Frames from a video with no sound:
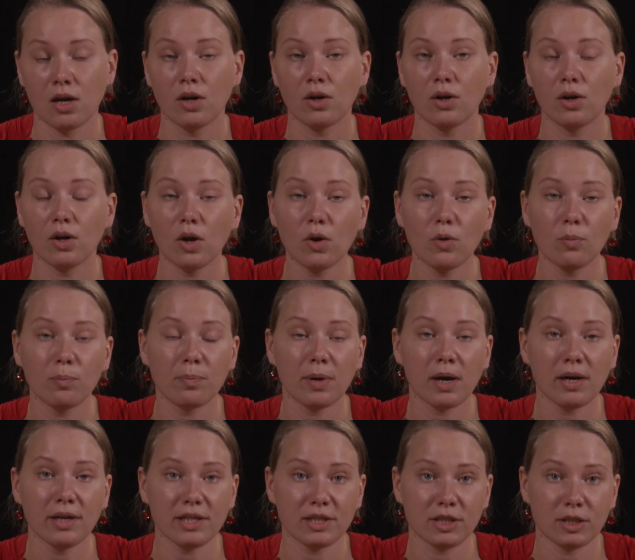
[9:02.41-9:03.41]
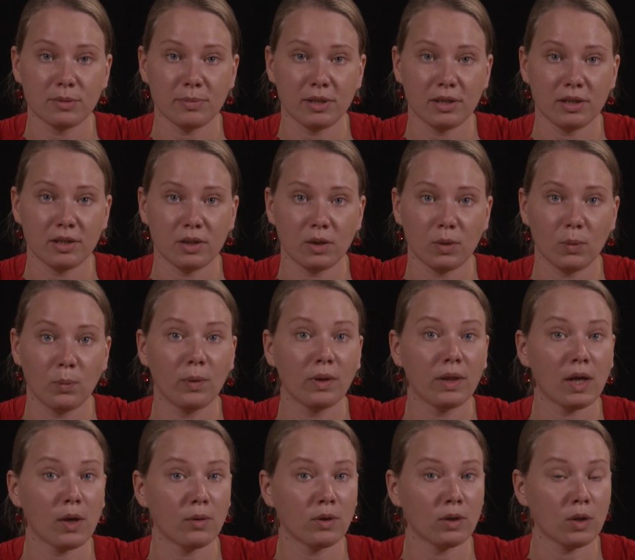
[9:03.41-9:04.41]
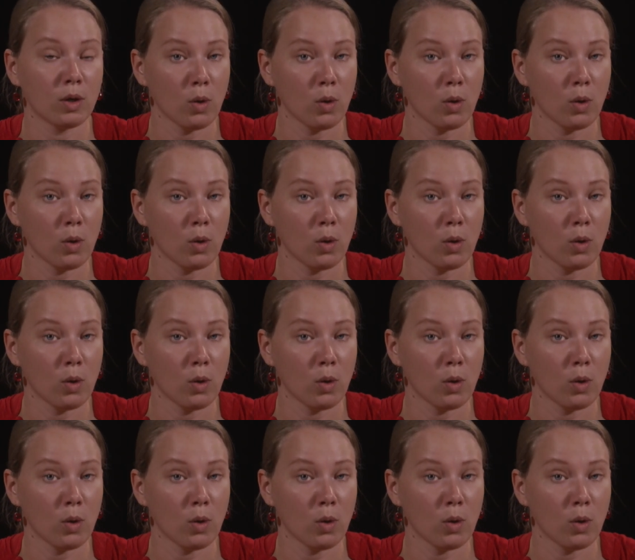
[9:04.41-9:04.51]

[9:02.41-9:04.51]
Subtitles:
no punishment without